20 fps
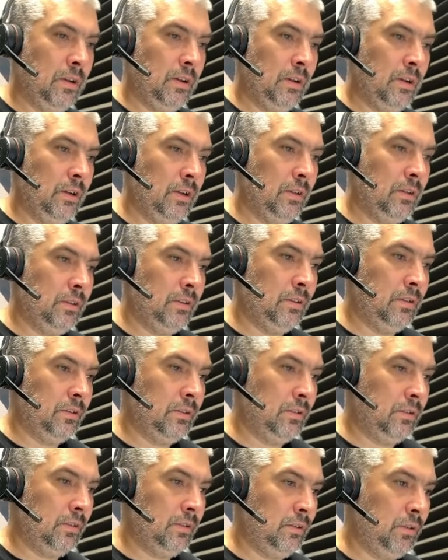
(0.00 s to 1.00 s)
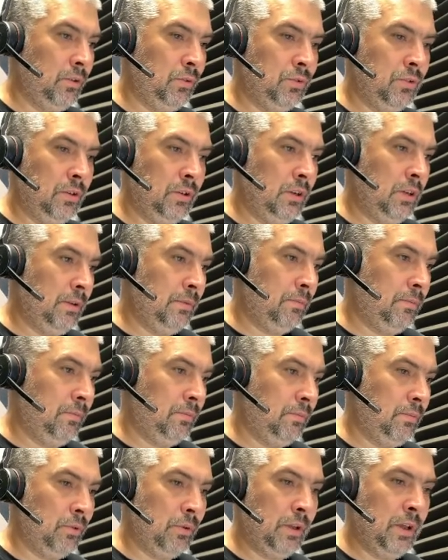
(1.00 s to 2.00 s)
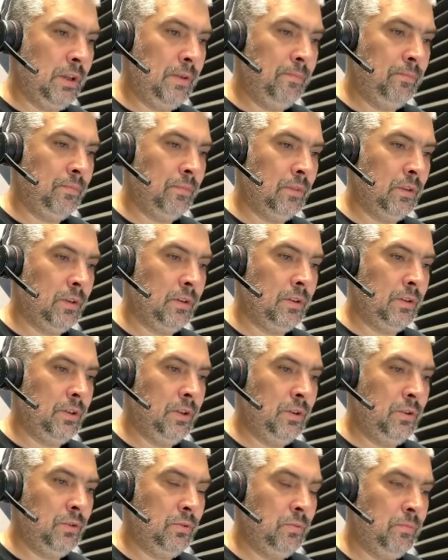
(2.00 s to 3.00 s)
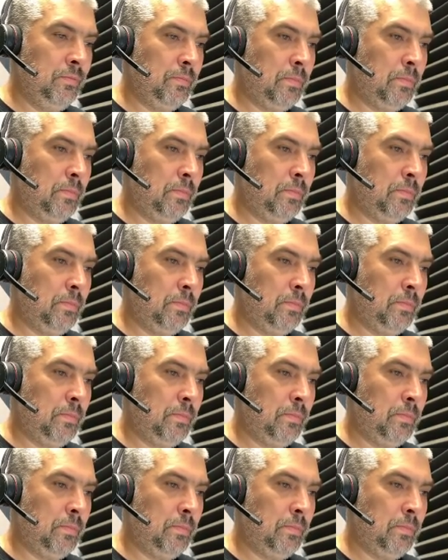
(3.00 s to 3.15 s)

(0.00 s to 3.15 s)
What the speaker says: Add username. Okay, continue.